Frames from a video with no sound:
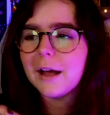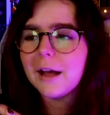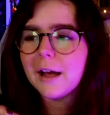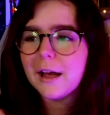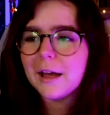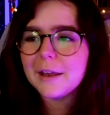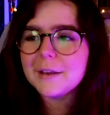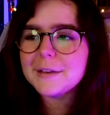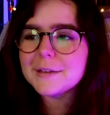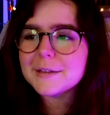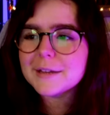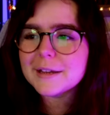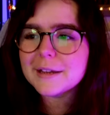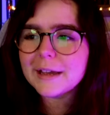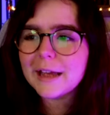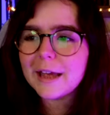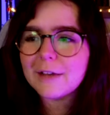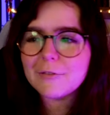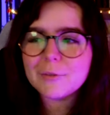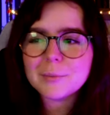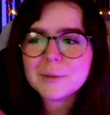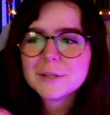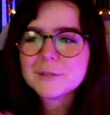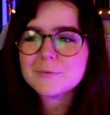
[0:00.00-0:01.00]
And
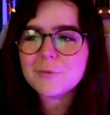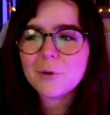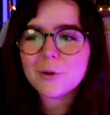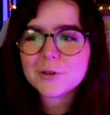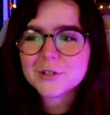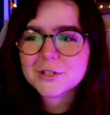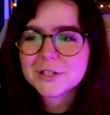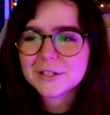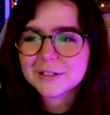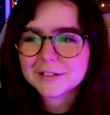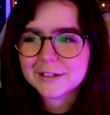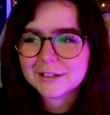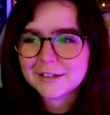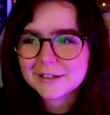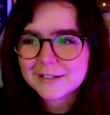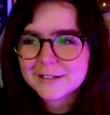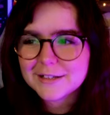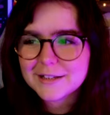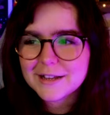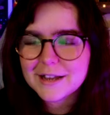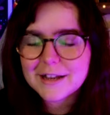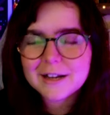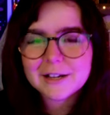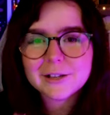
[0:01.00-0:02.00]
everybody's watching
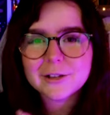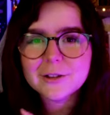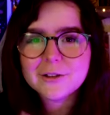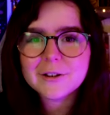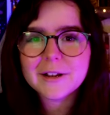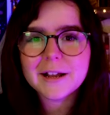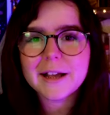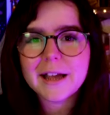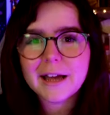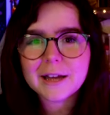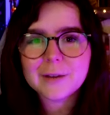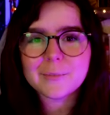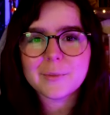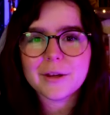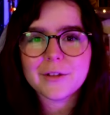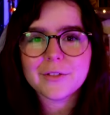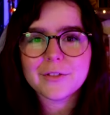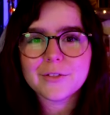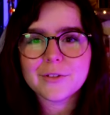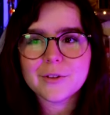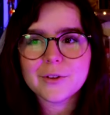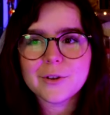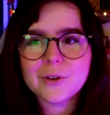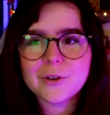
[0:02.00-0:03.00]
this, including
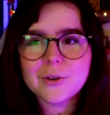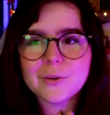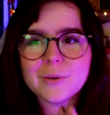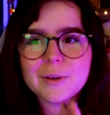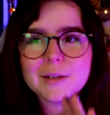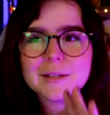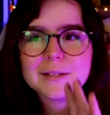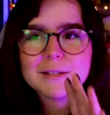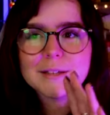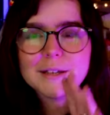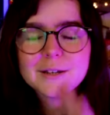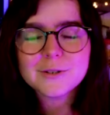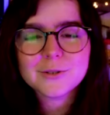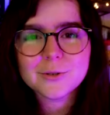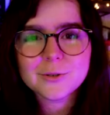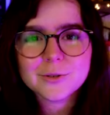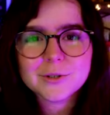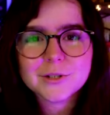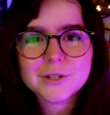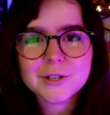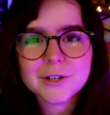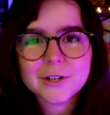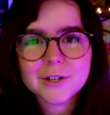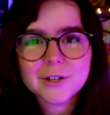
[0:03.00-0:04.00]
Annabeth, who is the
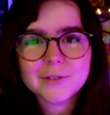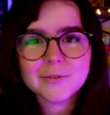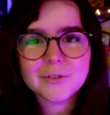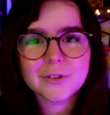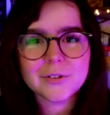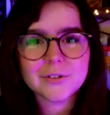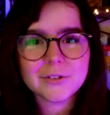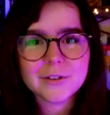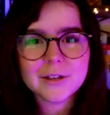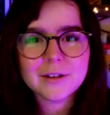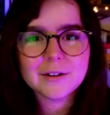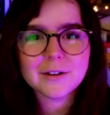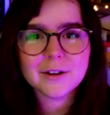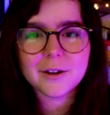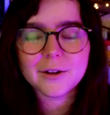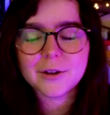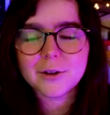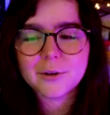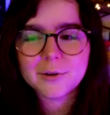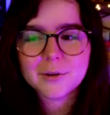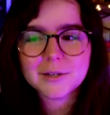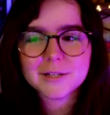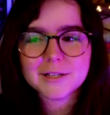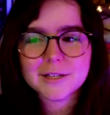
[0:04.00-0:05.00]
daughter of Athena,
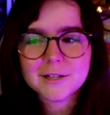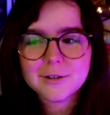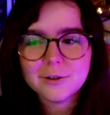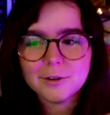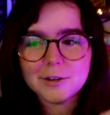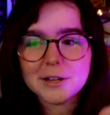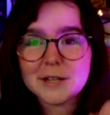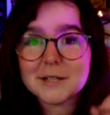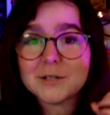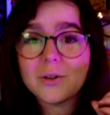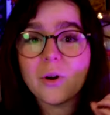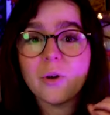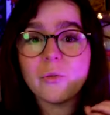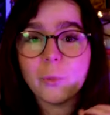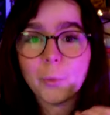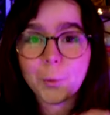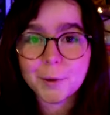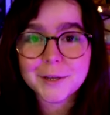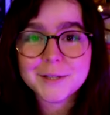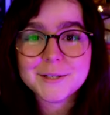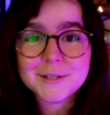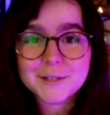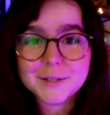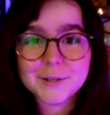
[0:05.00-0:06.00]
who is the goddess of
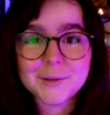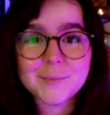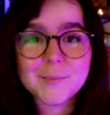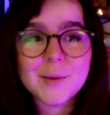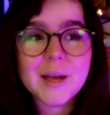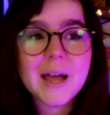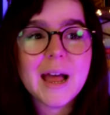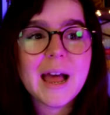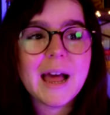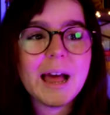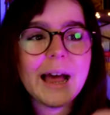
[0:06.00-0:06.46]
wisdom,